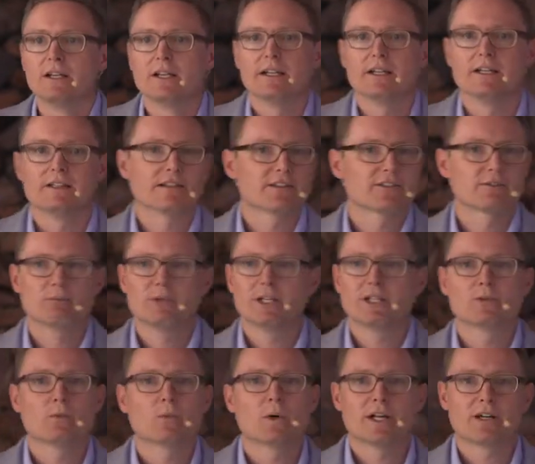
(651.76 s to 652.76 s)
It doesn't
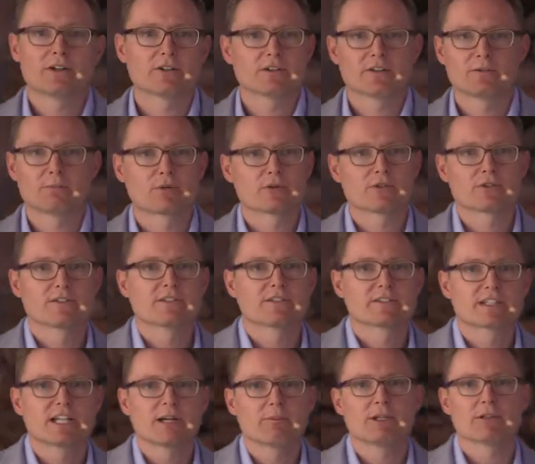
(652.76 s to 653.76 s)
matter where this person is
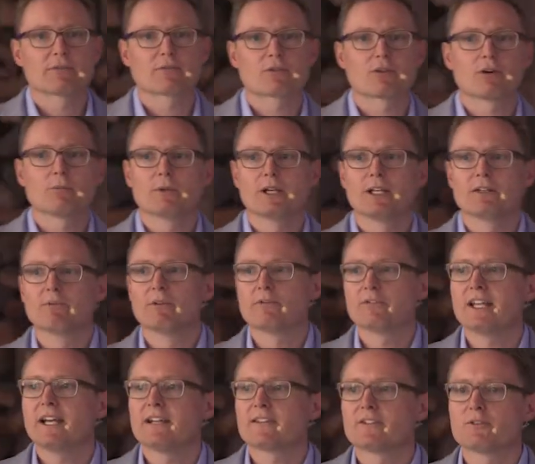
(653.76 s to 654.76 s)
coming from. And with
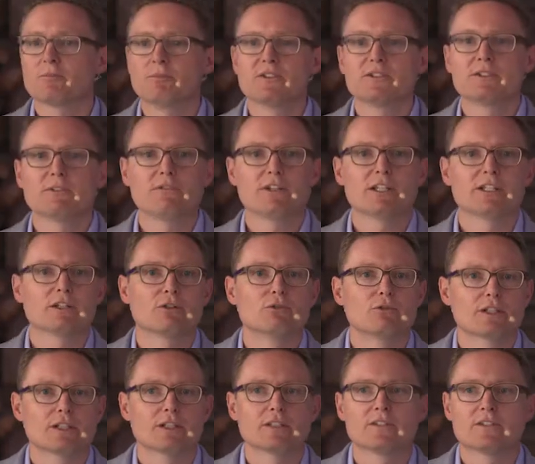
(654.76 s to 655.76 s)
that specific
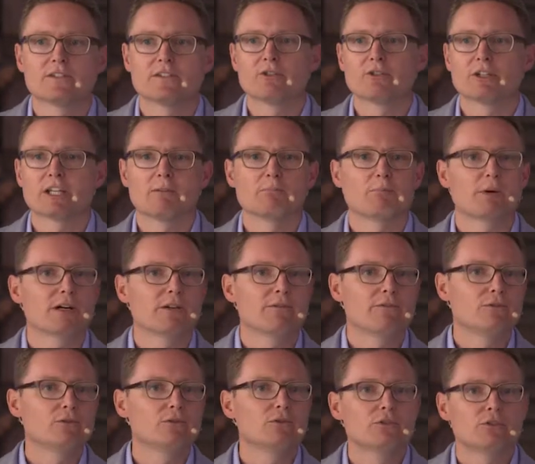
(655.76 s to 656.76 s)
tokens, you can buy
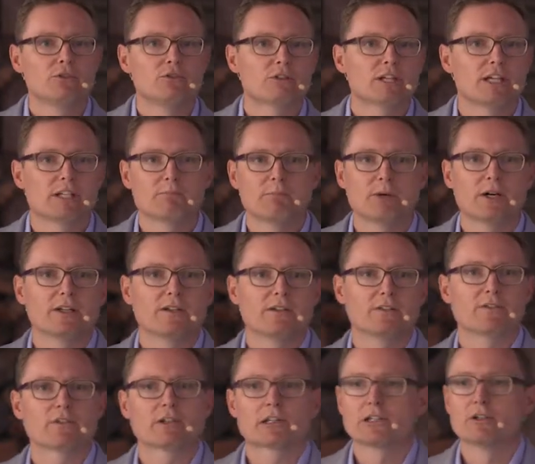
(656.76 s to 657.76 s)
food, you can buy
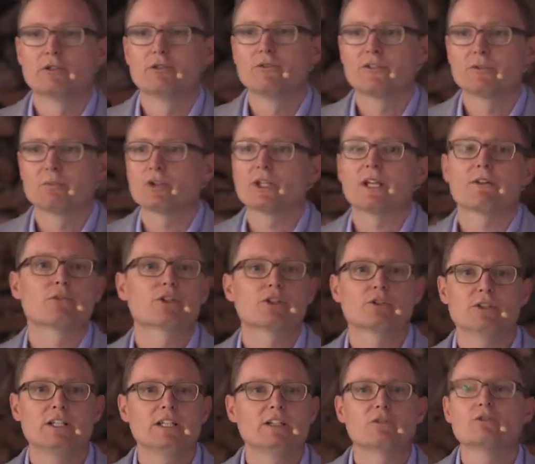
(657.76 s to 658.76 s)
clothes, whatever
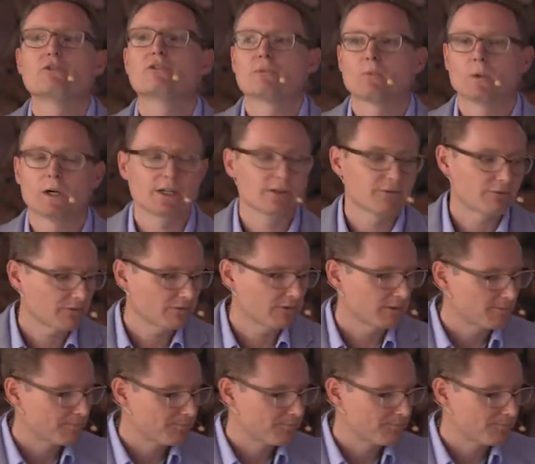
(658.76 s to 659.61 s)
you need to survive.